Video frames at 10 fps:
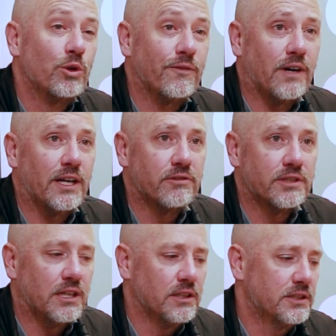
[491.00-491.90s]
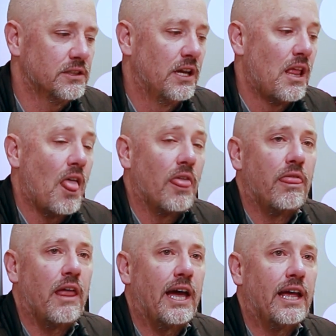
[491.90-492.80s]
defined results
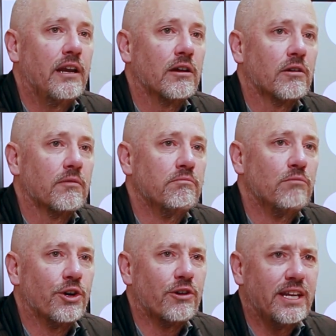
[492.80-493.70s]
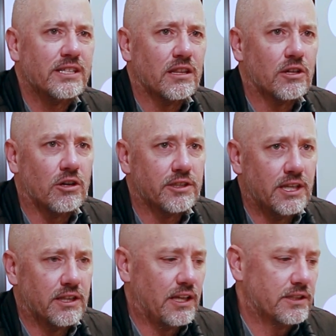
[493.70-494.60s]
than moderating the
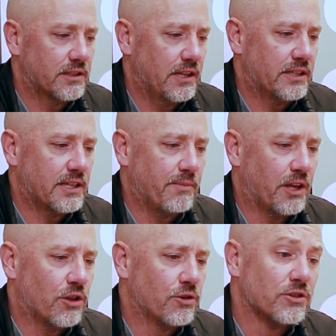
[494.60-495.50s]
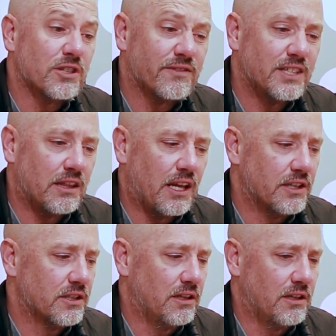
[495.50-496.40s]
content that's coming through. So I've set
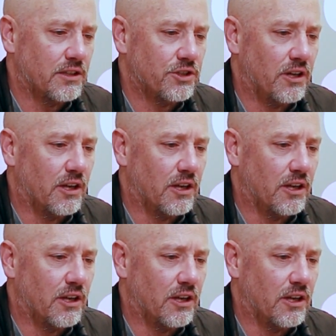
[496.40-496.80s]
that to